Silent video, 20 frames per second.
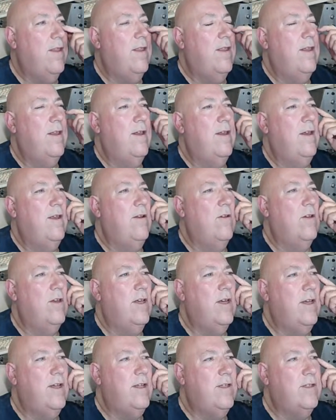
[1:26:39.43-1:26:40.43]
and look
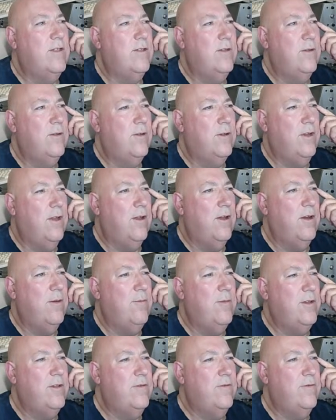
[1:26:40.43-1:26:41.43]
at installed
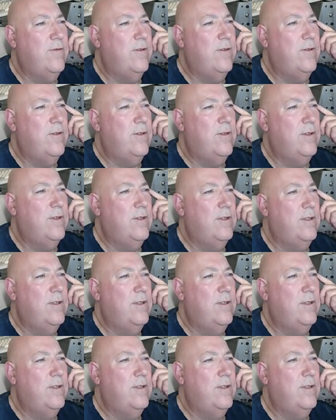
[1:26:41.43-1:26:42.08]
libraries for